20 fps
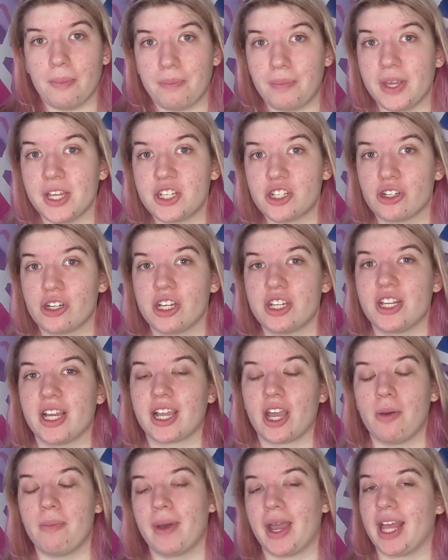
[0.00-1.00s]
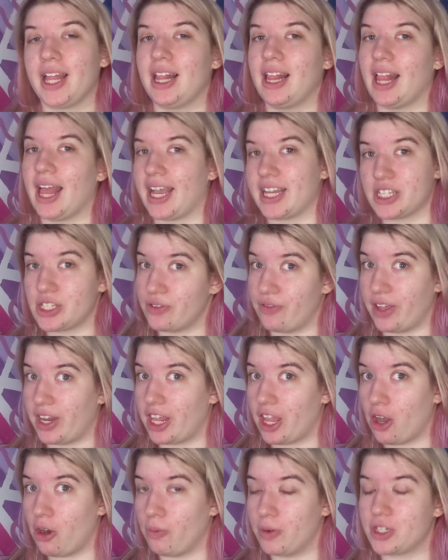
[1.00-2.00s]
Be sure to check out my last video,